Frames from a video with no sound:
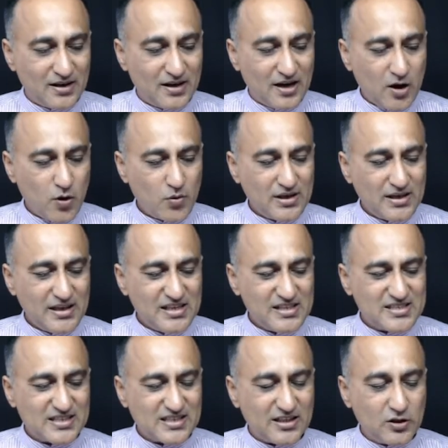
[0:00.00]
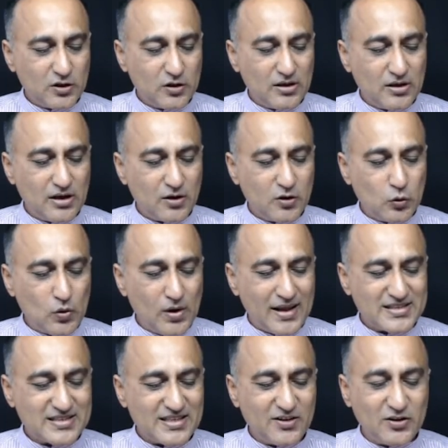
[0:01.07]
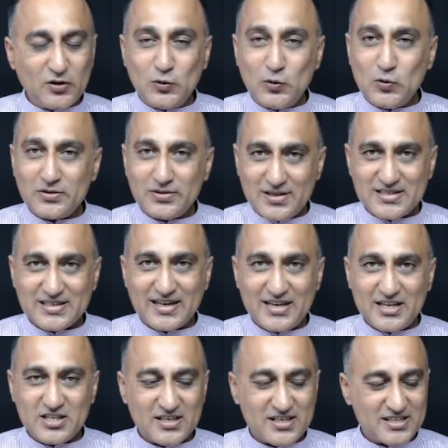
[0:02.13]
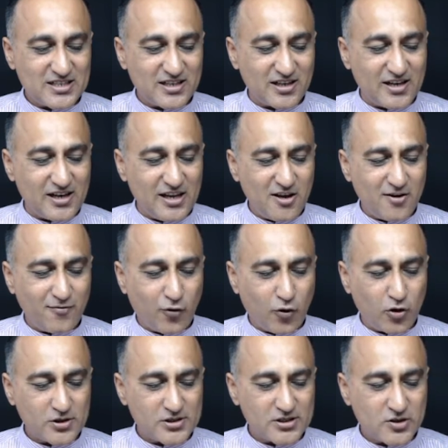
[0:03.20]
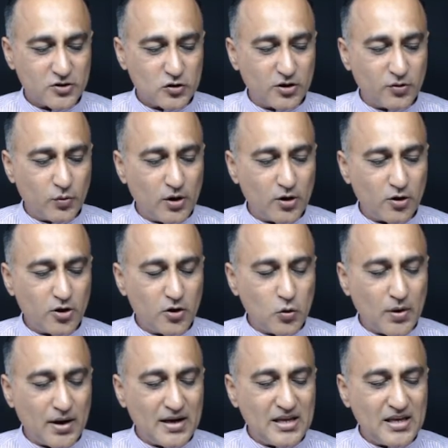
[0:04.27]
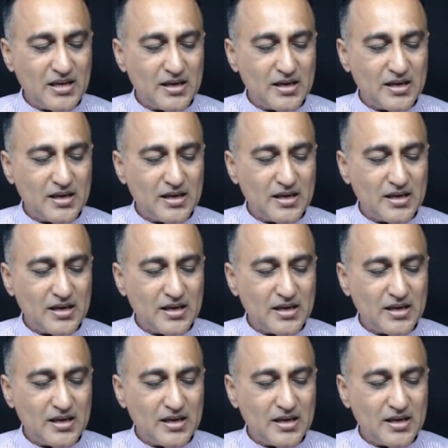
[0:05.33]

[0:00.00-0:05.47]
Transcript: Now is 2 less than 2 this condition is certainly false so it will not do any